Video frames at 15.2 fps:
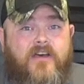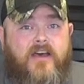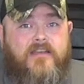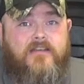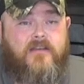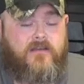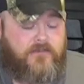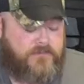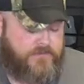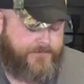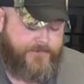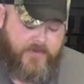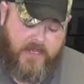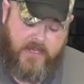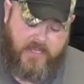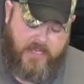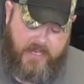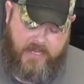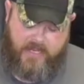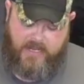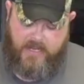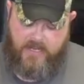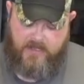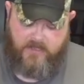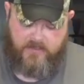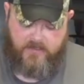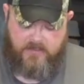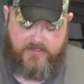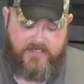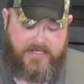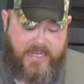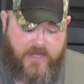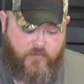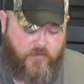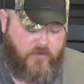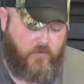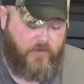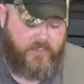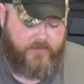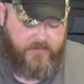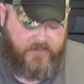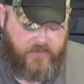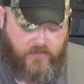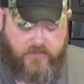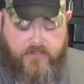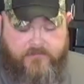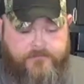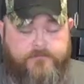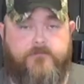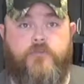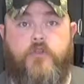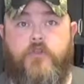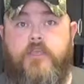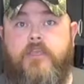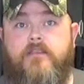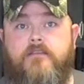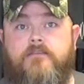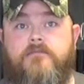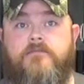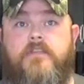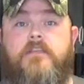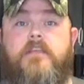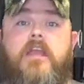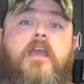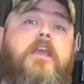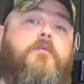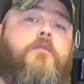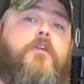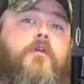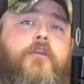hot dogs. And today we're going to be dook dooking. Today we're